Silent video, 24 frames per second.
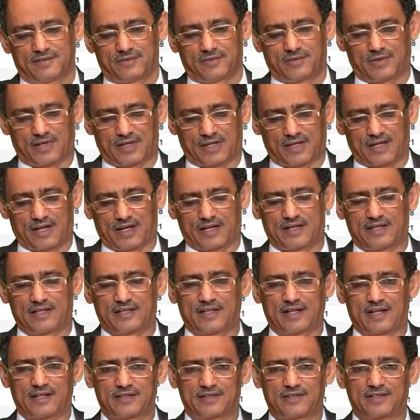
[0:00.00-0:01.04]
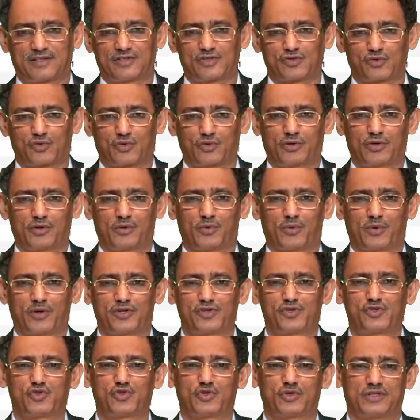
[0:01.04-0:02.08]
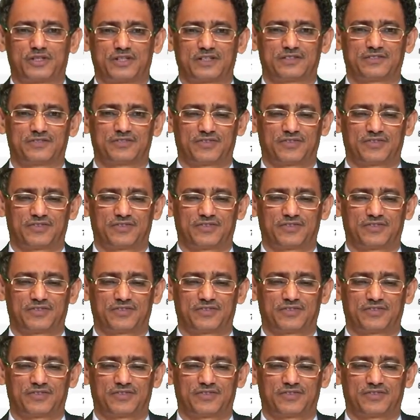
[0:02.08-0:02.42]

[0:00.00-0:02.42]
We are lucky that there's only one student